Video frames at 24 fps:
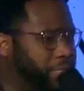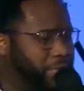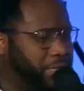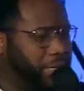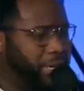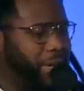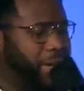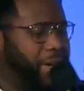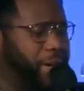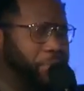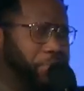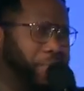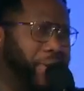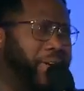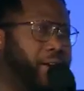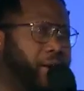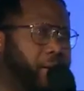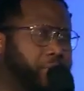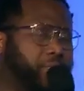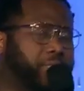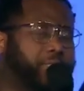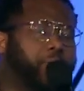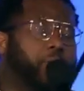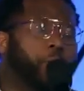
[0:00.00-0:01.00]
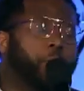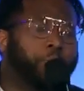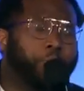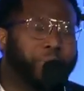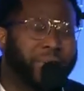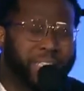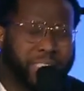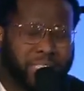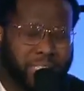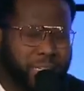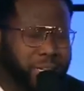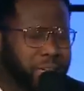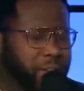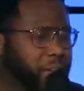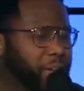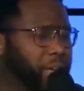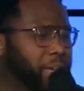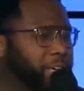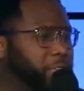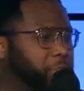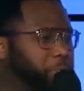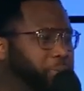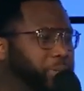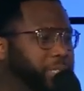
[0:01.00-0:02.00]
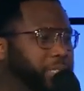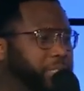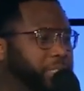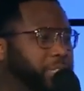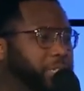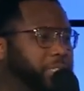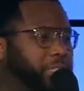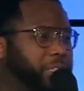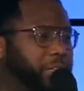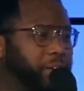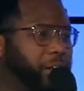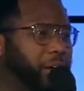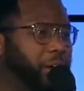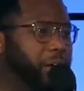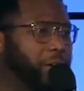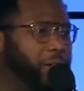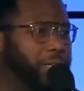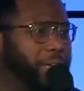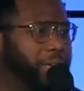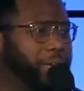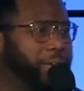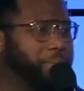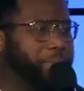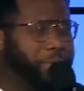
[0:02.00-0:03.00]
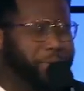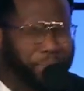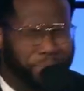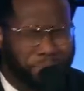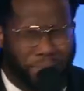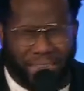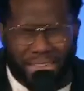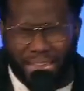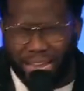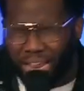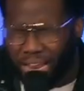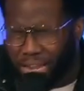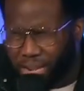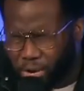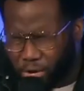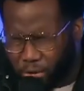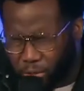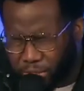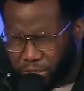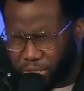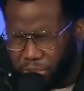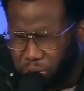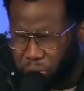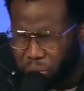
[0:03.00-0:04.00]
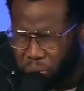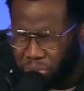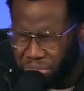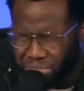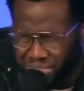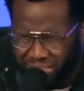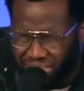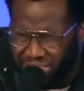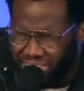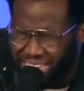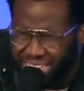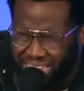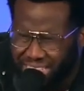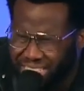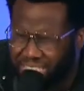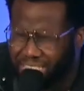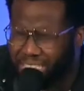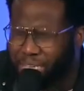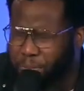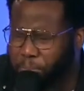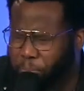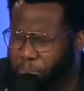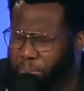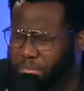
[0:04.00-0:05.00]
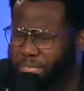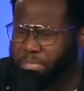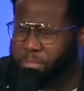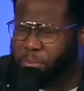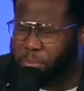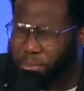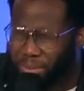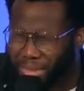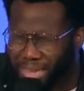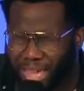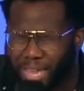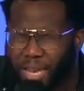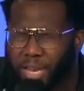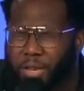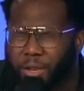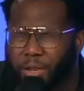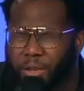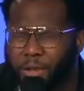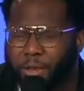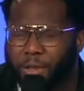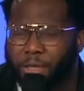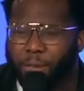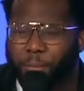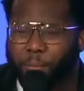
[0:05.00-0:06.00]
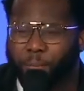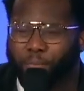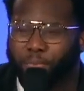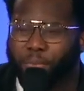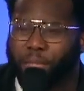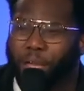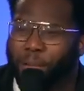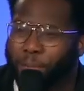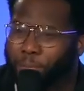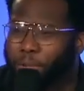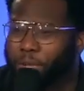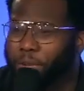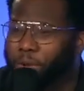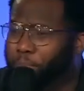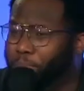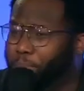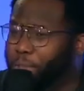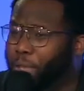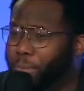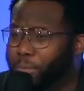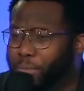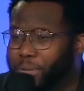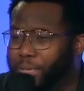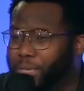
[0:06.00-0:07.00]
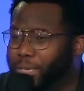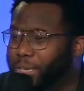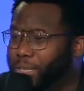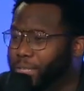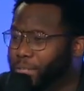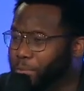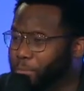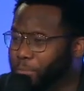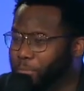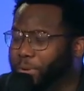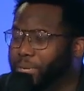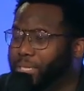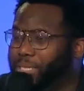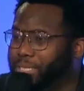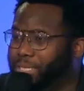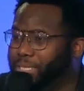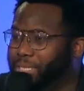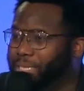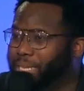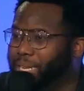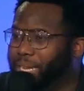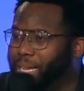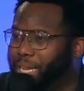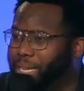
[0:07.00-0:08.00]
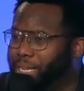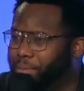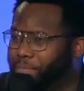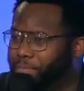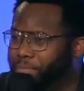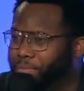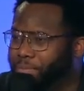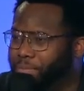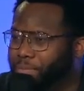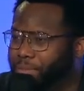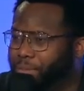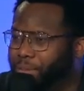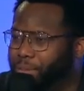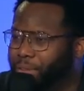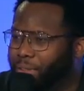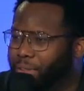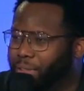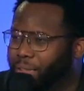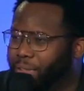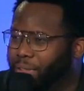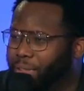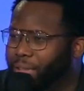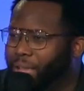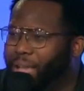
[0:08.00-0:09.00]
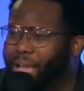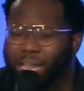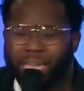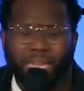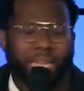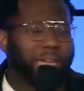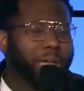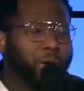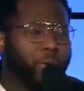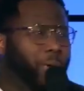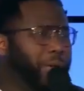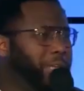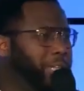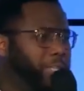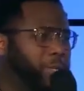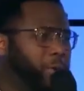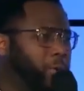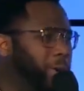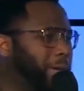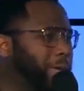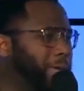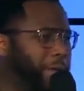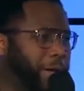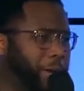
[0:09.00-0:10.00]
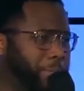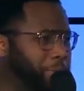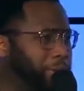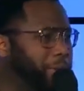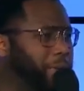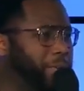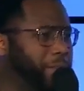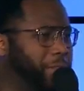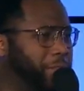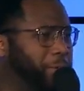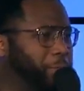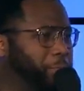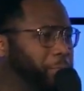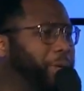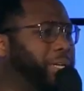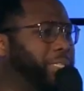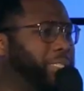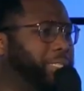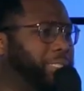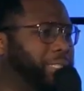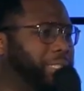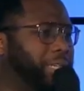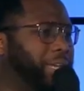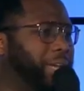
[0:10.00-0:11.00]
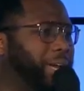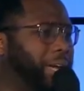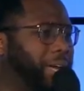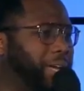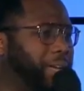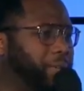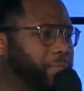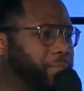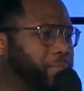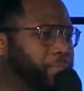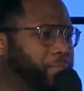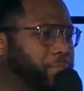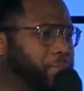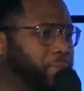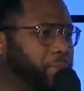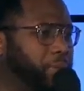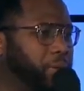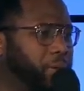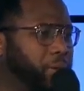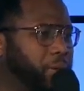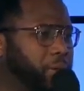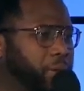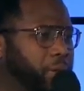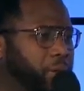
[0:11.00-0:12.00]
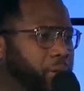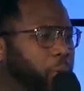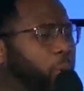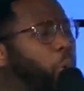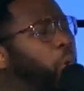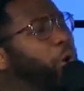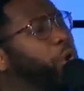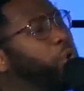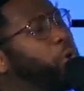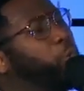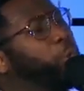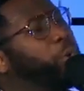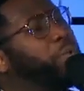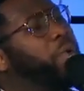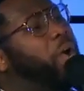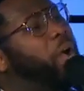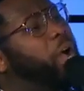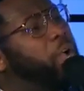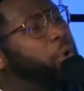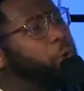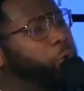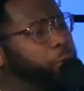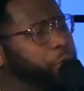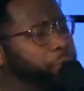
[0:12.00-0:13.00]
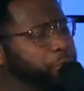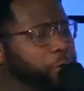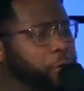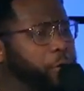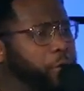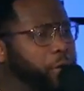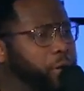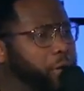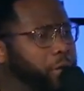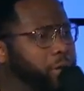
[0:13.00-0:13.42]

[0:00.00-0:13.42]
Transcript: of God. Man, I'm so busy. It's been such a long day, but man, I know as soon as the kids get put to bed, I'm going to be able to get in the presence of God. I can't wait to wake up and get in the presence of God. What are we hungry for?